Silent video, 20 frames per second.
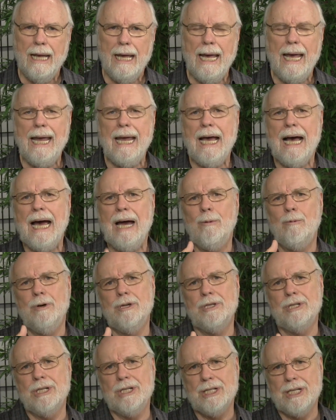Ai
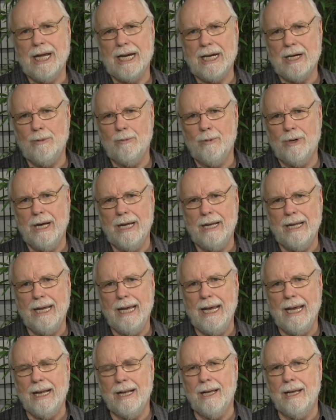was the second one,
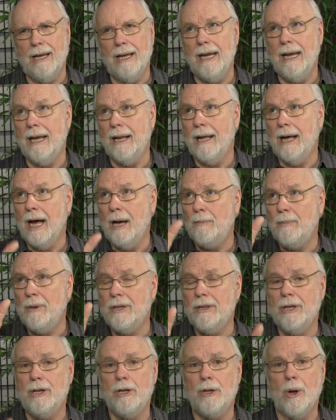and up
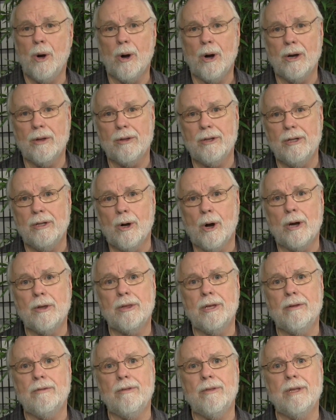in the
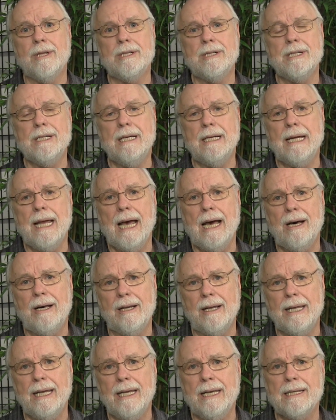north of the Sea of
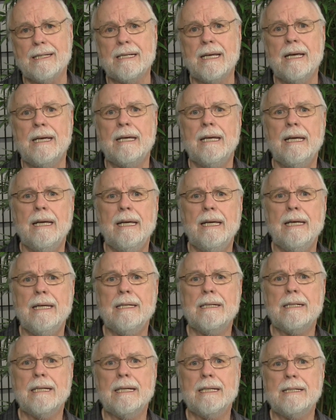Galilee
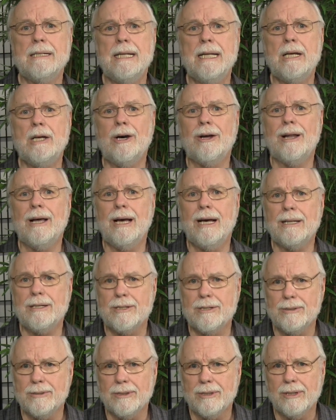is a city called
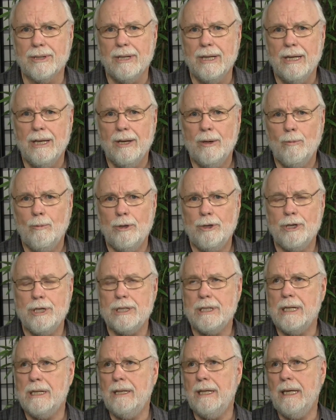Hatzor, which
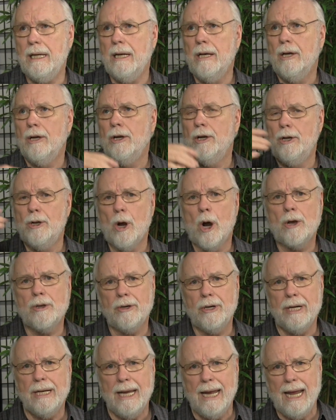is in the
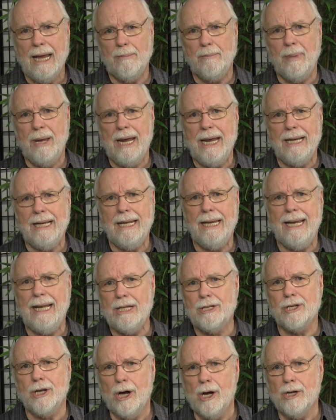northern campaign.
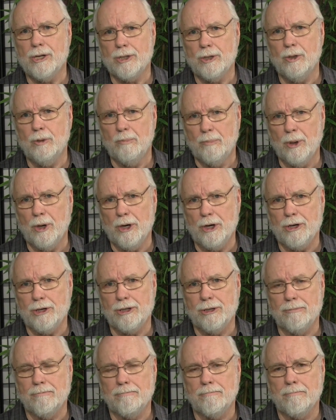It's also
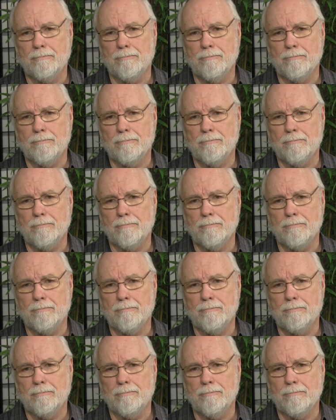burnt.